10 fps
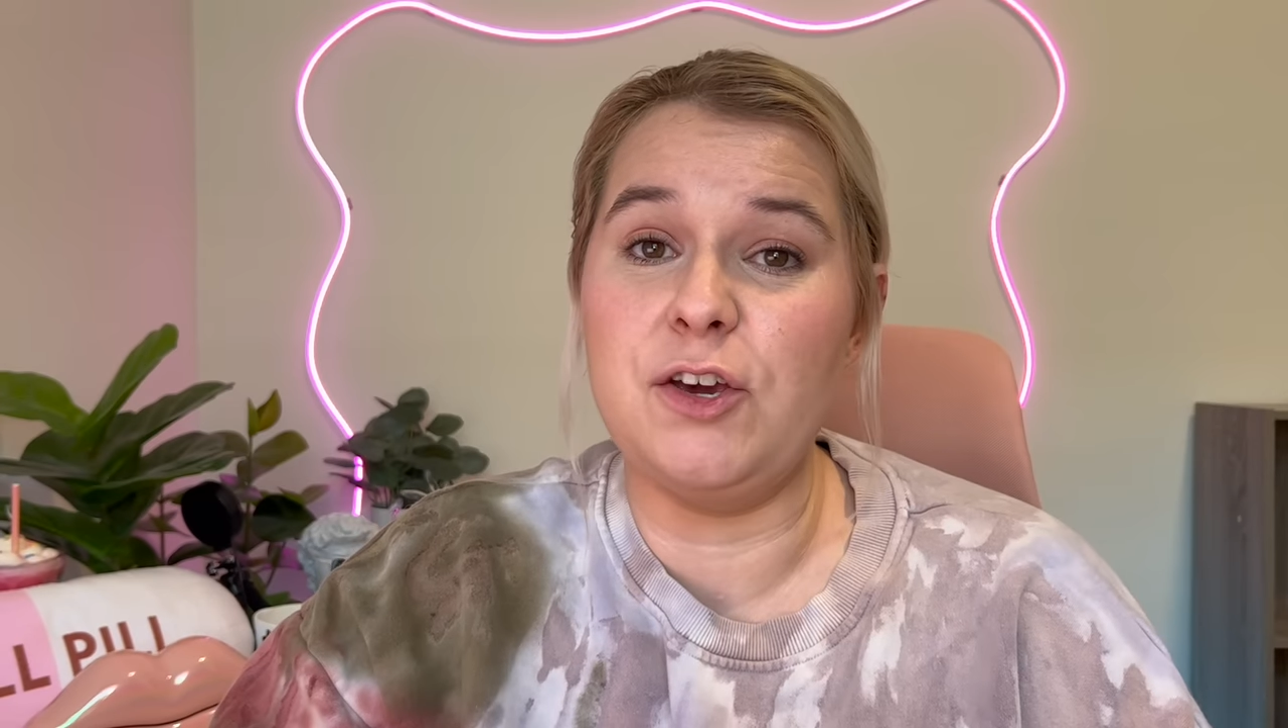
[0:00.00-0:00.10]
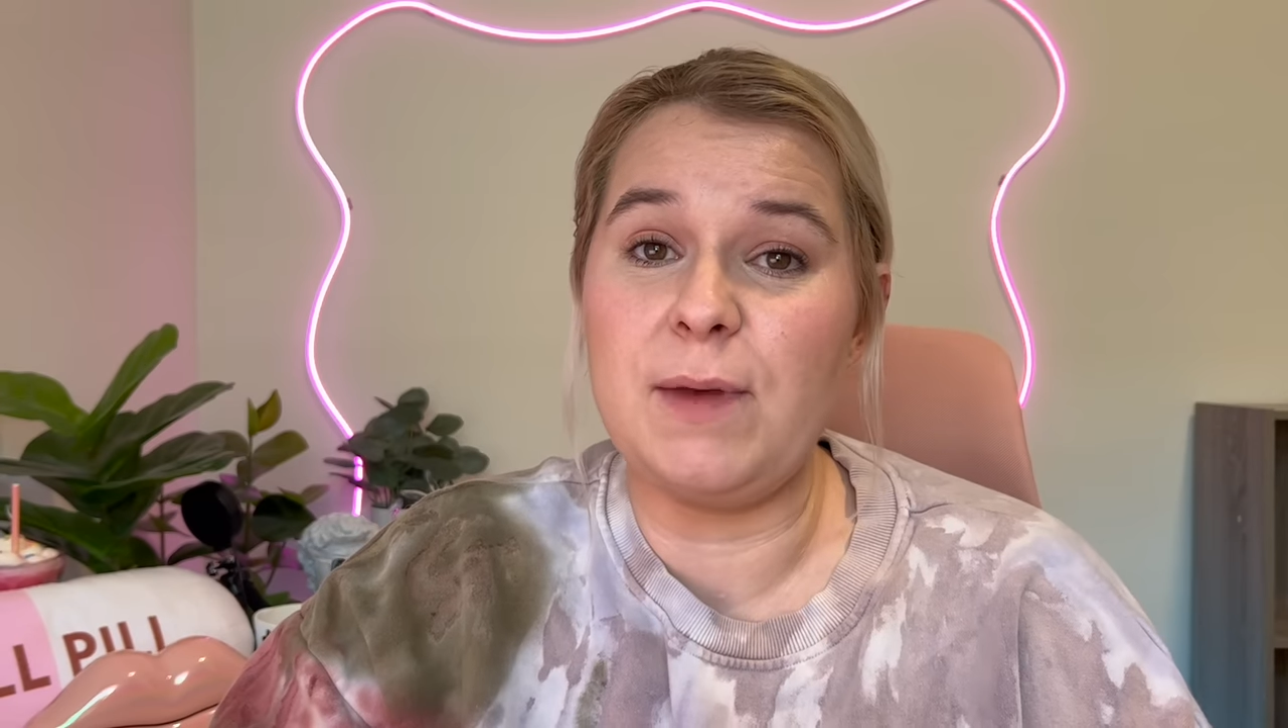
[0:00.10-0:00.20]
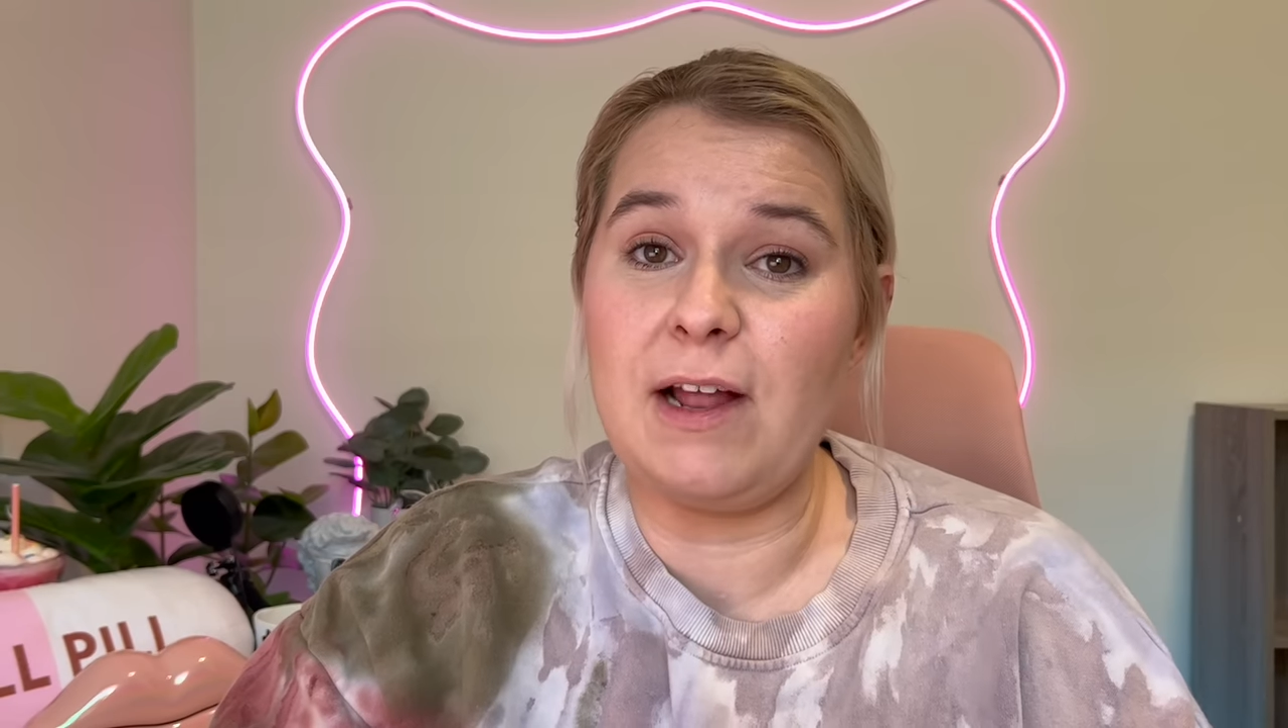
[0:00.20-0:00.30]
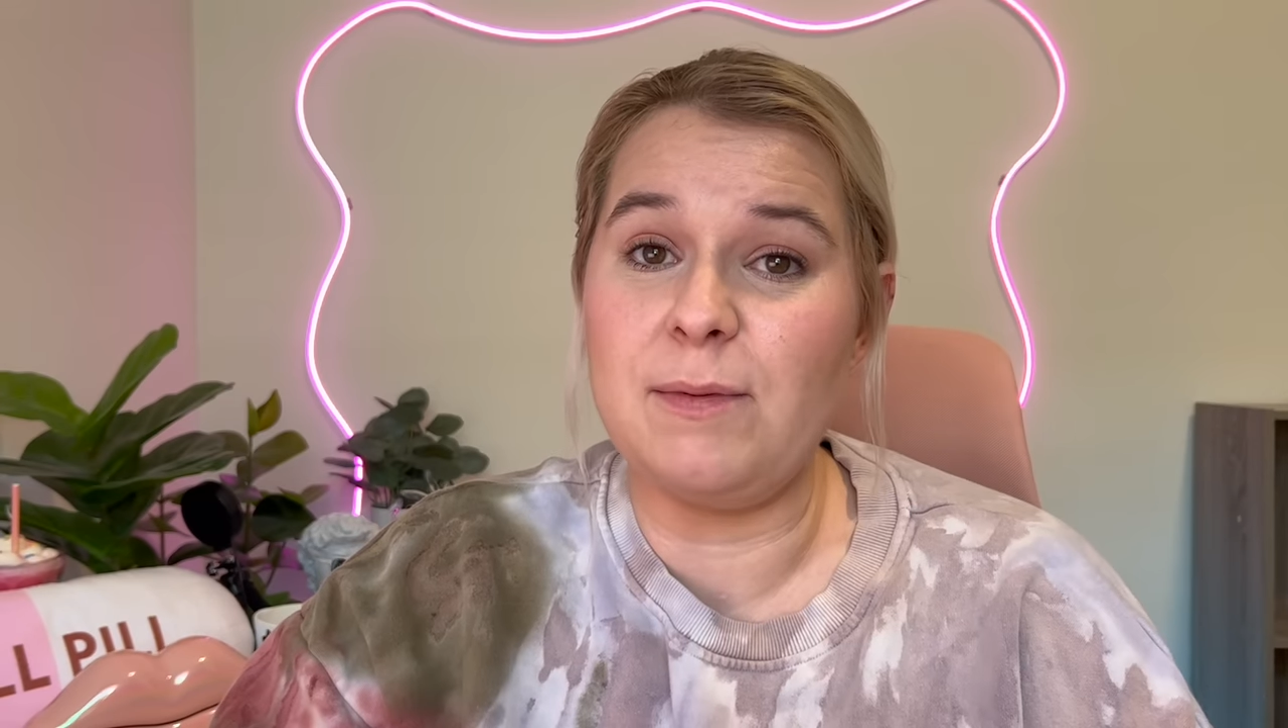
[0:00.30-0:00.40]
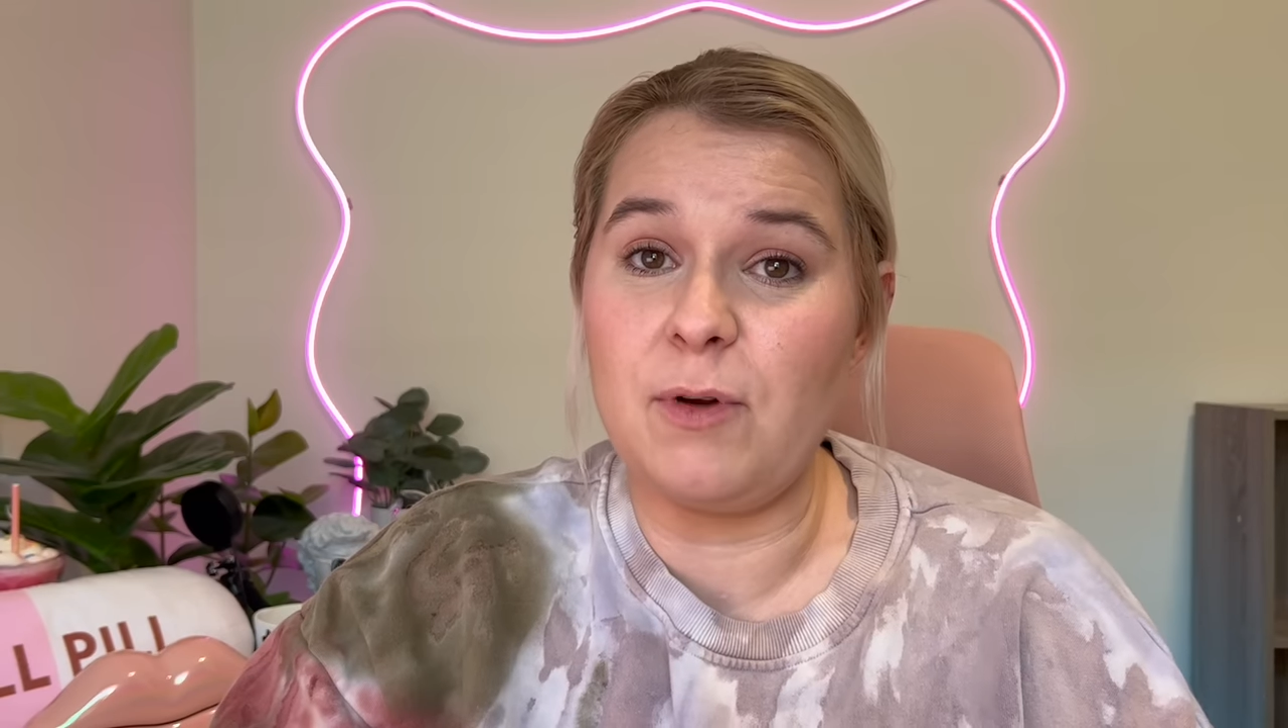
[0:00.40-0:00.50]

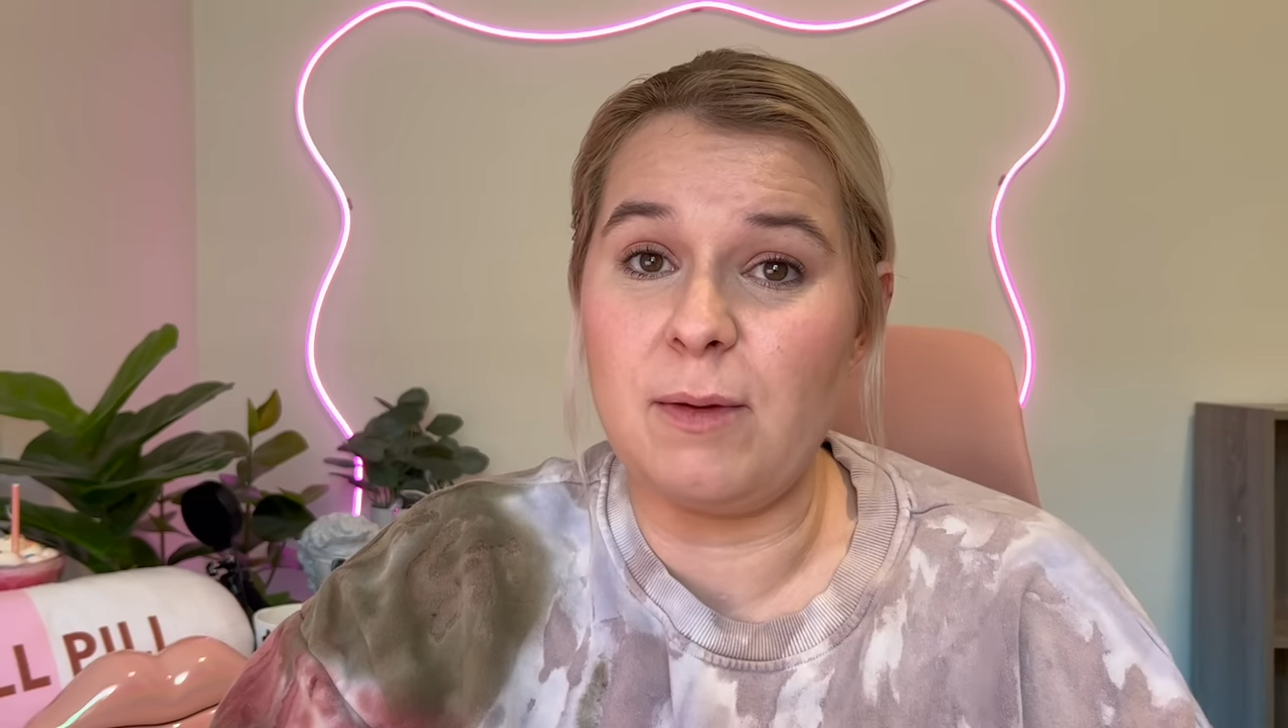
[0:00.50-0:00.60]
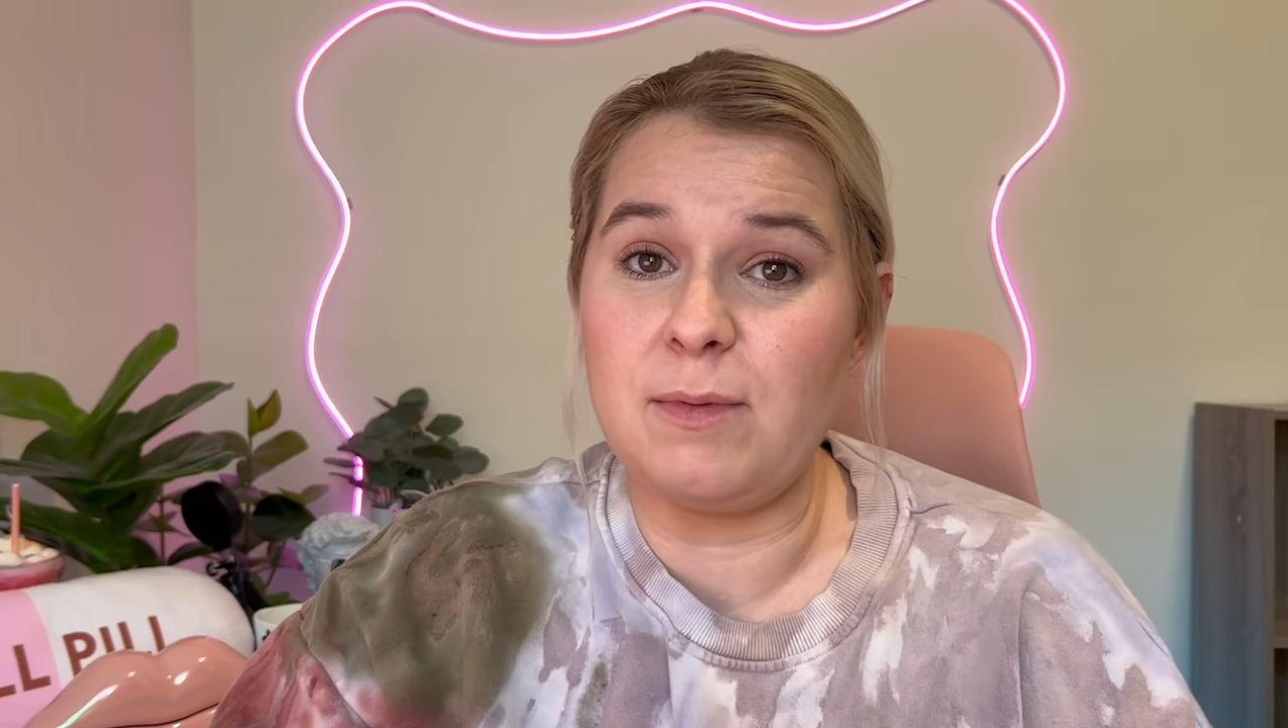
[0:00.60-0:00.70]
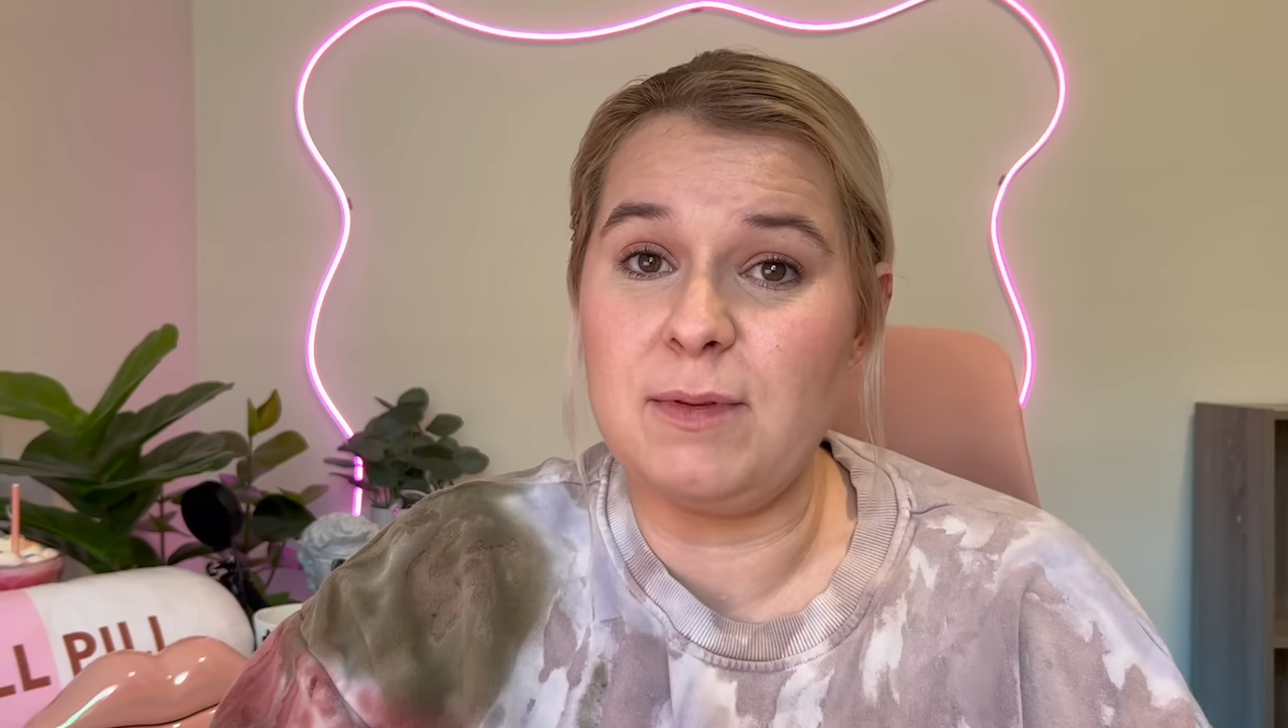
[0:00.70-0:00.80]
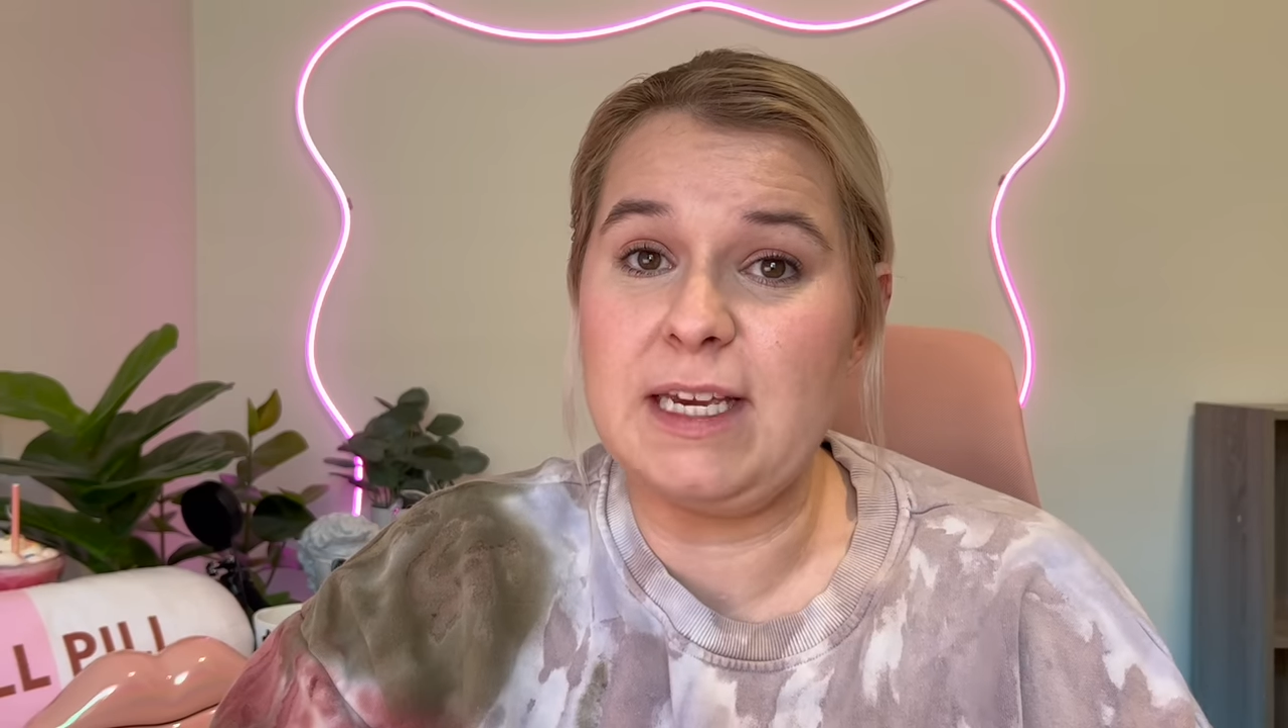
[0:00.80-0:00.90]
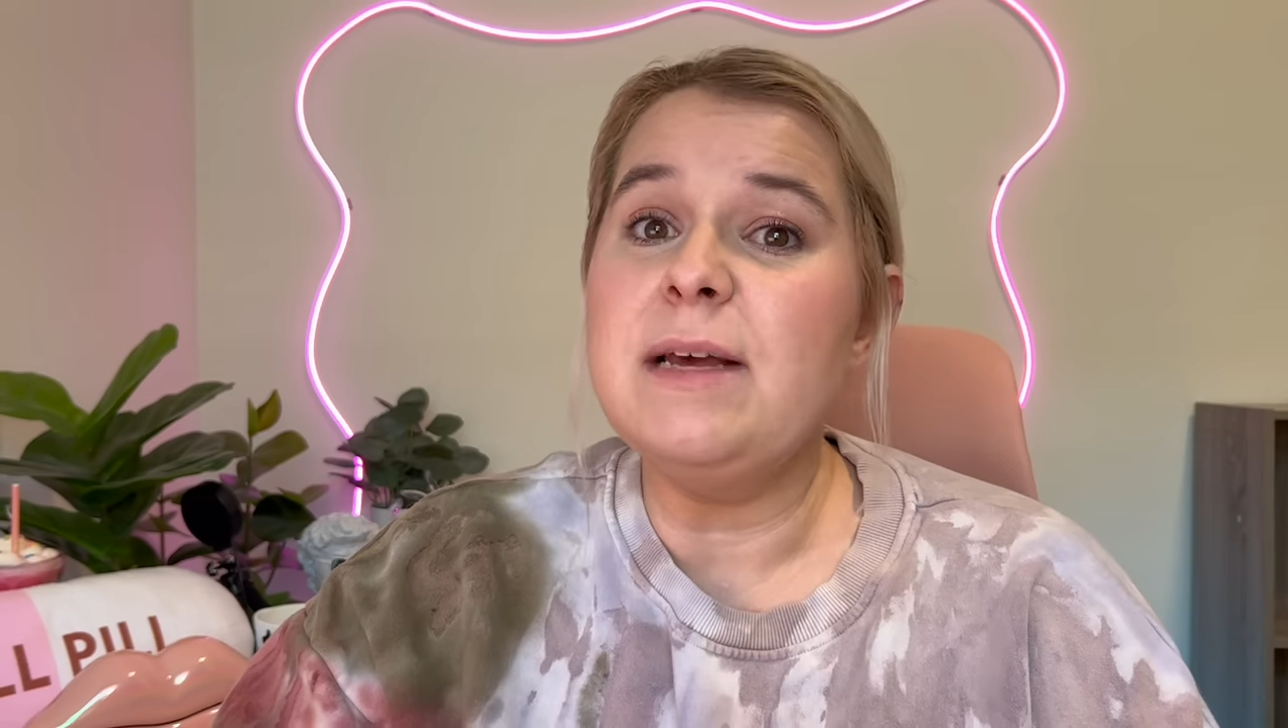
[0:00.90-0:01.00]
about it probably